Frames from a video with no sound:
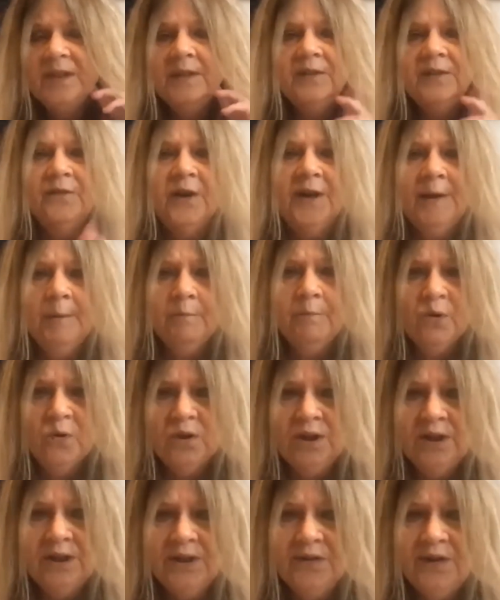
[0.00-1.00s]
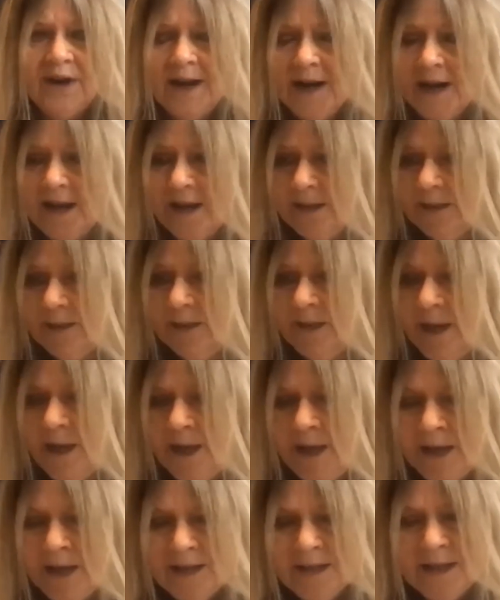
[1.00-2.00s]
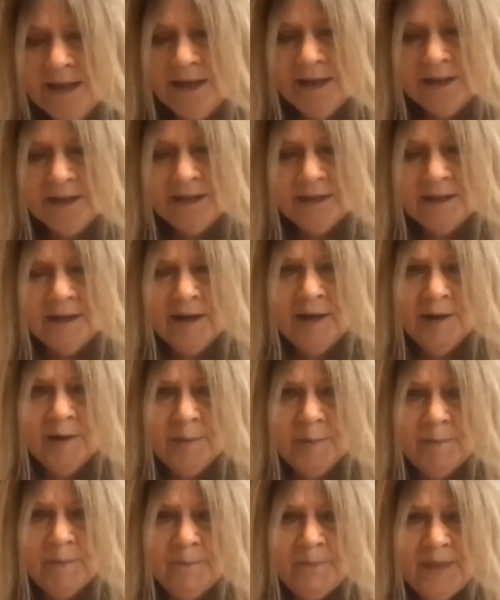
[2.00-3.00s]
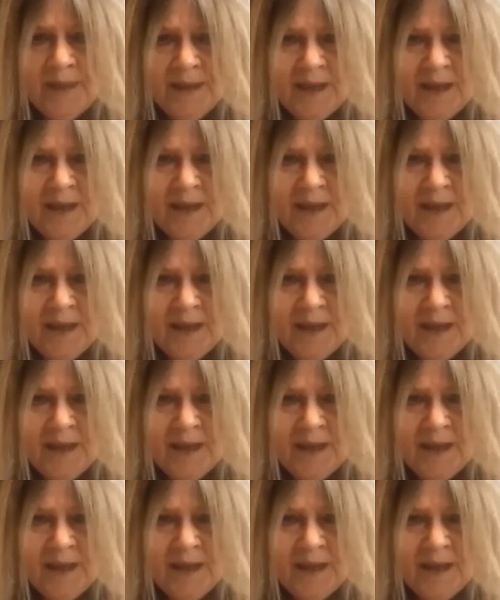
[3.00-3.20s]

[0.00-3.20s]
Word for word: it's very important to realize that um,